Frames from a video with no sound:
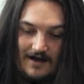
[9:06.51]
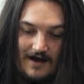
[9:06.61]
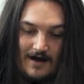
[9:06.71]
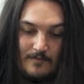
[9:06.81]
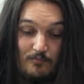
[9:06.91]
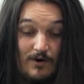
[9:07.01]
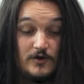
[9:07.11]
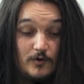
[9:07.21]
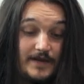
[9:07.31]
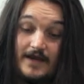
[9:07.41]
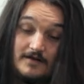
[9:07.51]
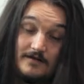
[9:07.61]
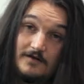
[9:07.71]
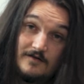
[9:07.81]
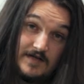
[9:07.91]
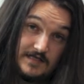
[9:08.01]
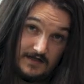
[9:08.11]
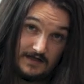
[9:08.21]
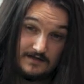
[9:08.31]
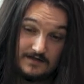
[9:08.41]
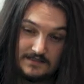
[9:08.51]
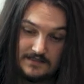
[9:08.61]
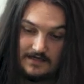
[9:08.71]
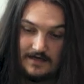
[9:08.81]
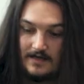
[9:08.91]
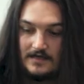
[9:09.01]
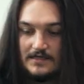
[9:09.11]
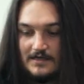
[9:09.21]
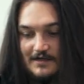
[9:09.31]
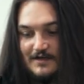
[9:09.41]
But you'll be getting a lot of decks like this, and